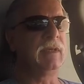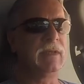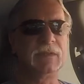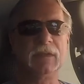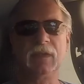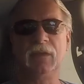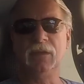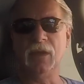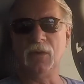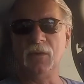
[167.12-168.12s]
doesn't
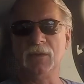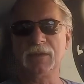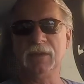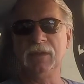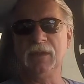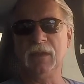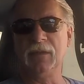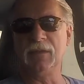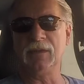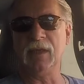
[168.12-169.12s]
close until
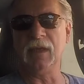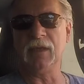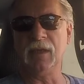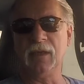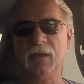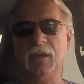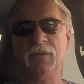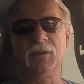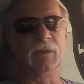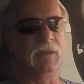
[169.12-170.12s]
you take care
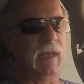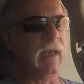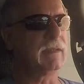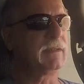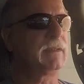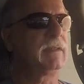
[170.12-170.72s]
of your last